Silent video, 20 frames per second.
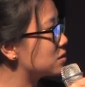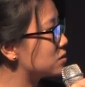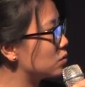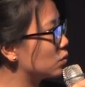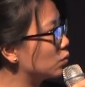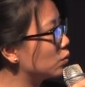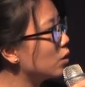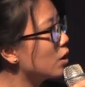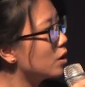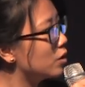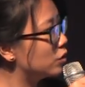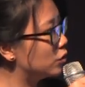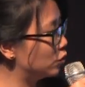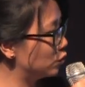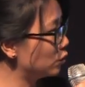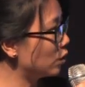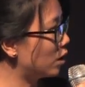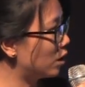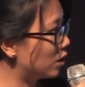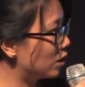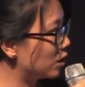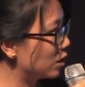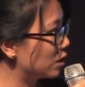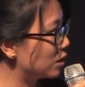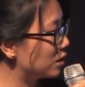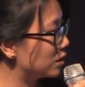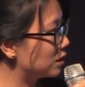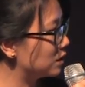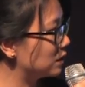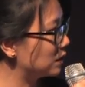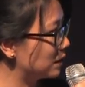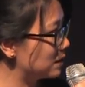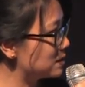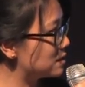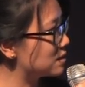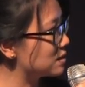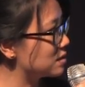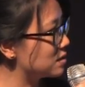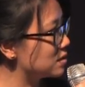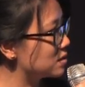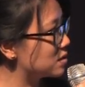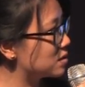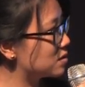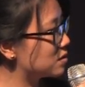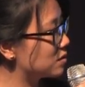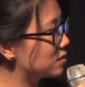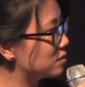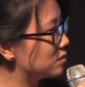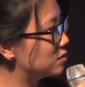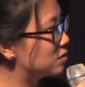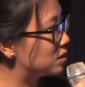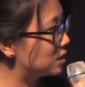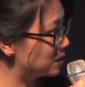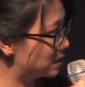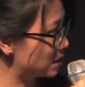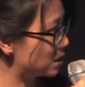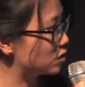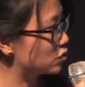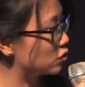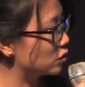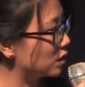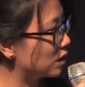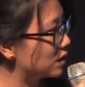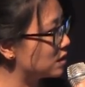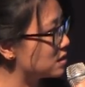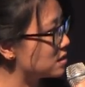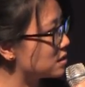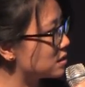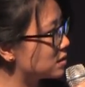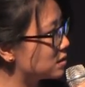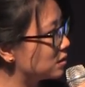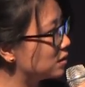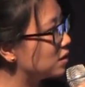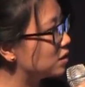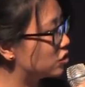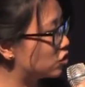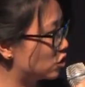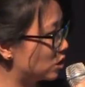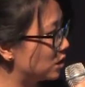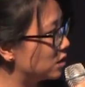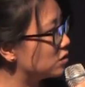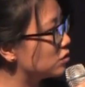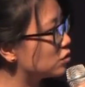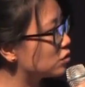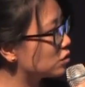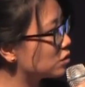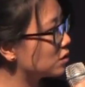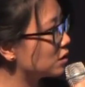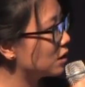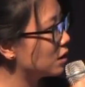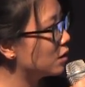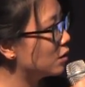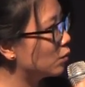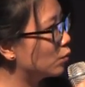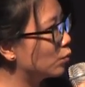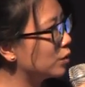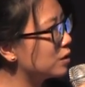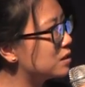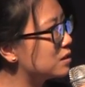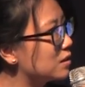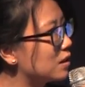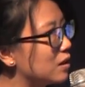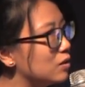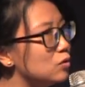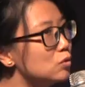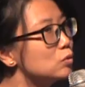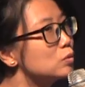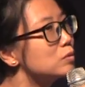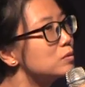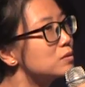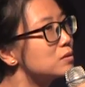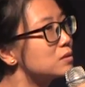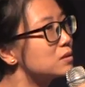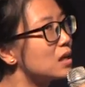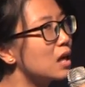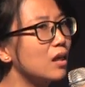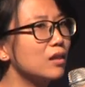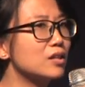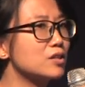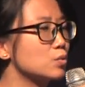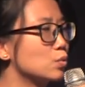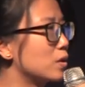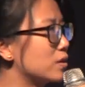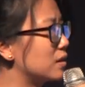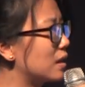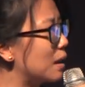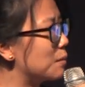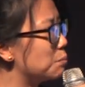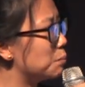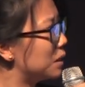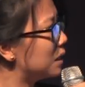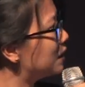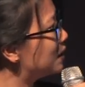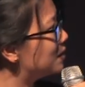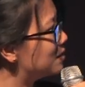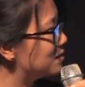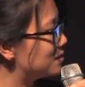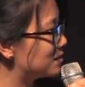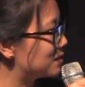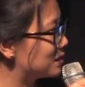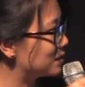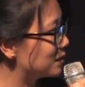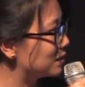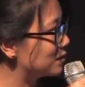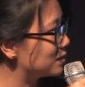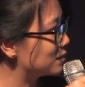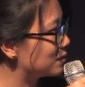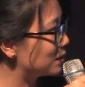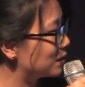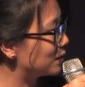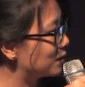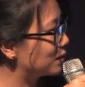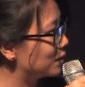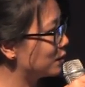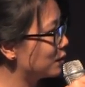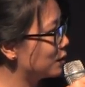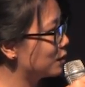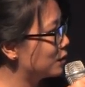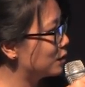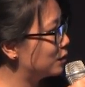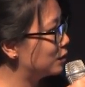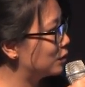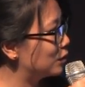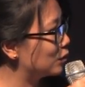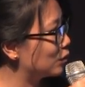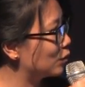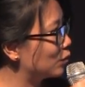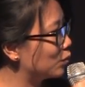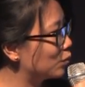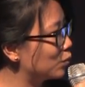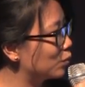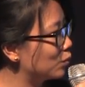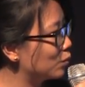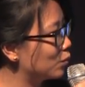So you are a licensed decentralized exchange. What can you tell us what that means? And you know,